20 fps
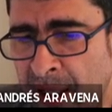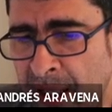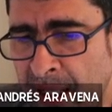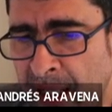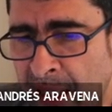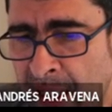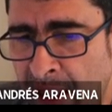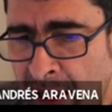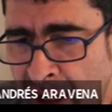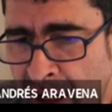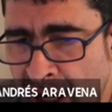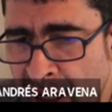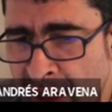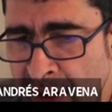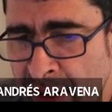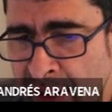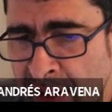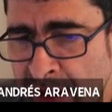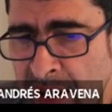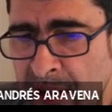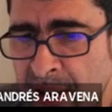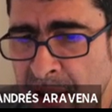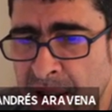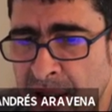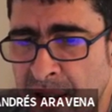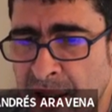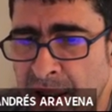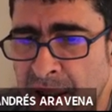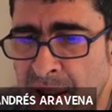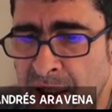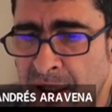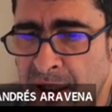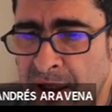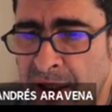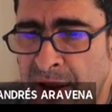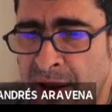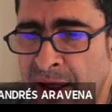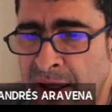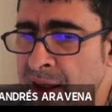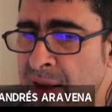large,
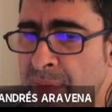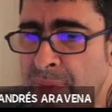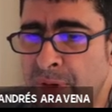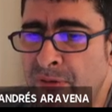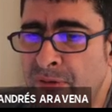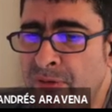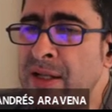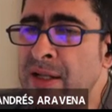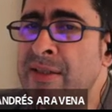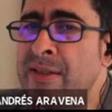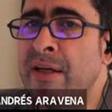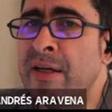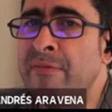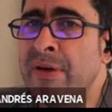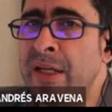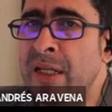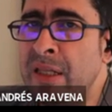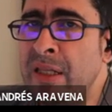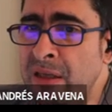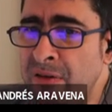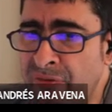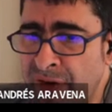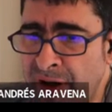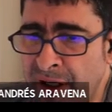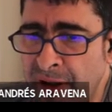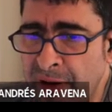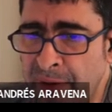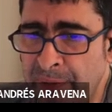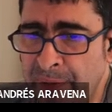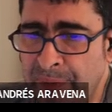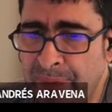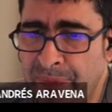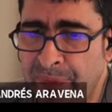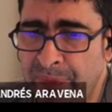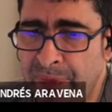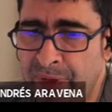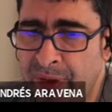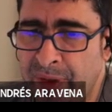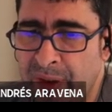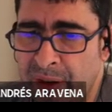then the profiles are very different.
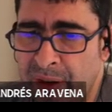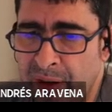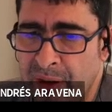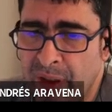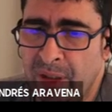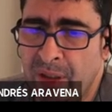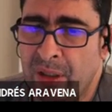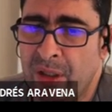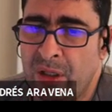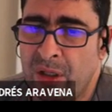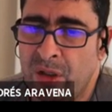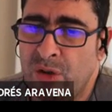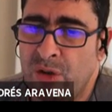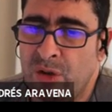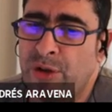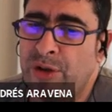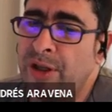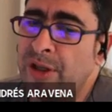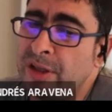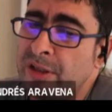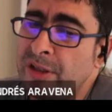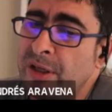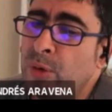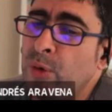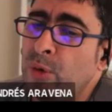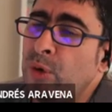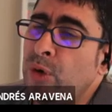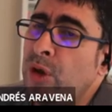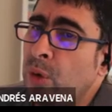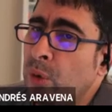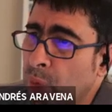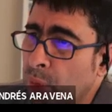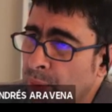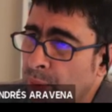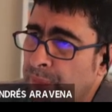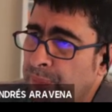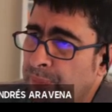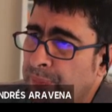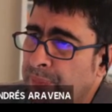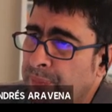So that is a good news.
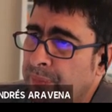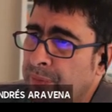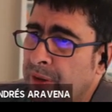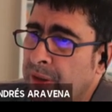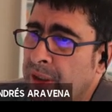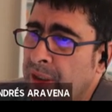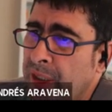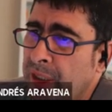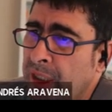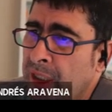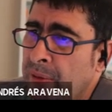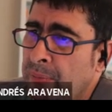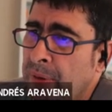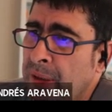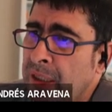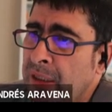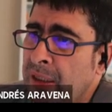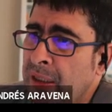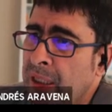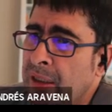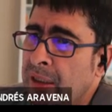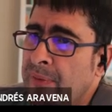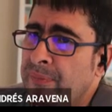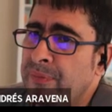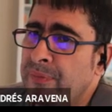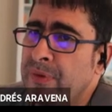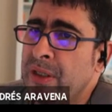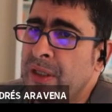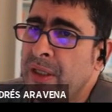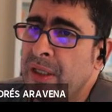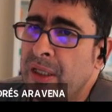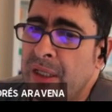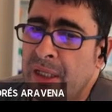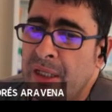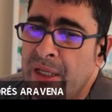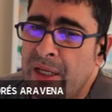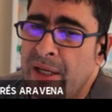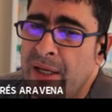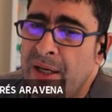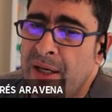It means that
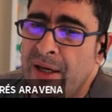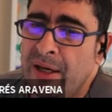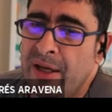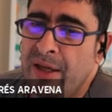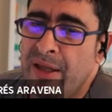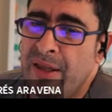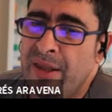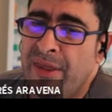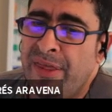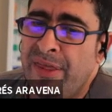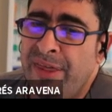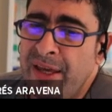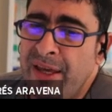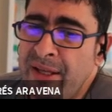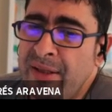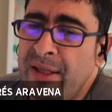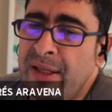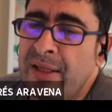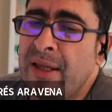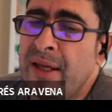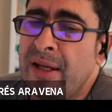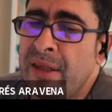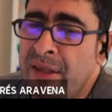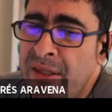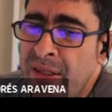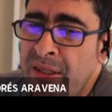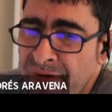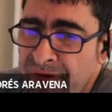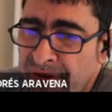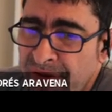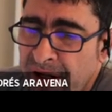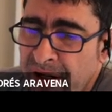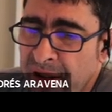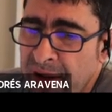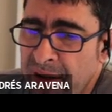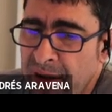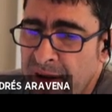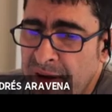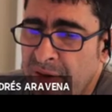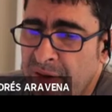things that are
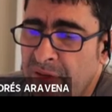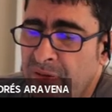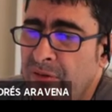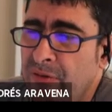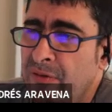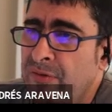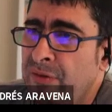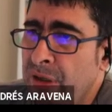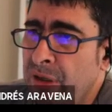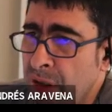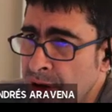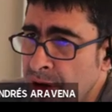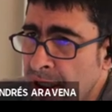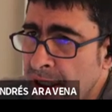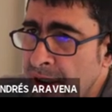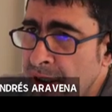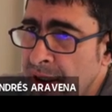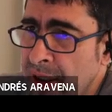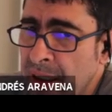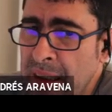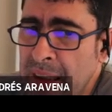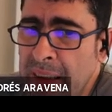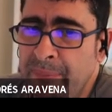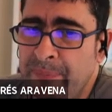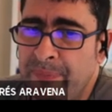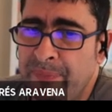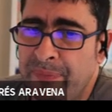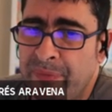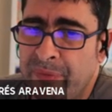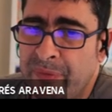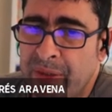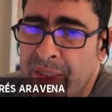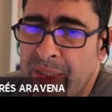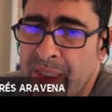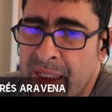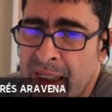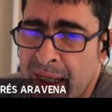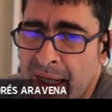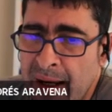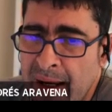different phylogenetically
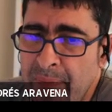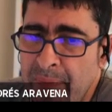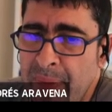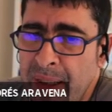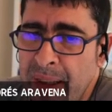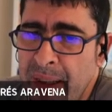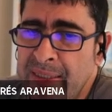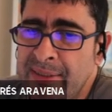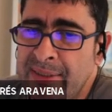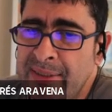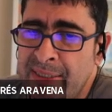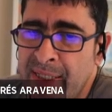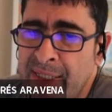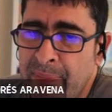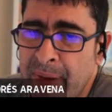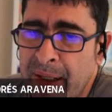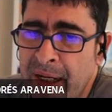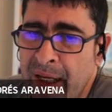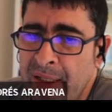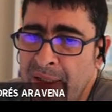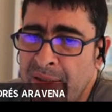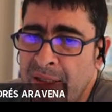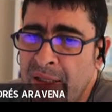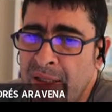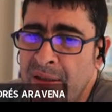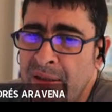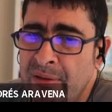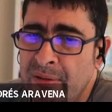can be separated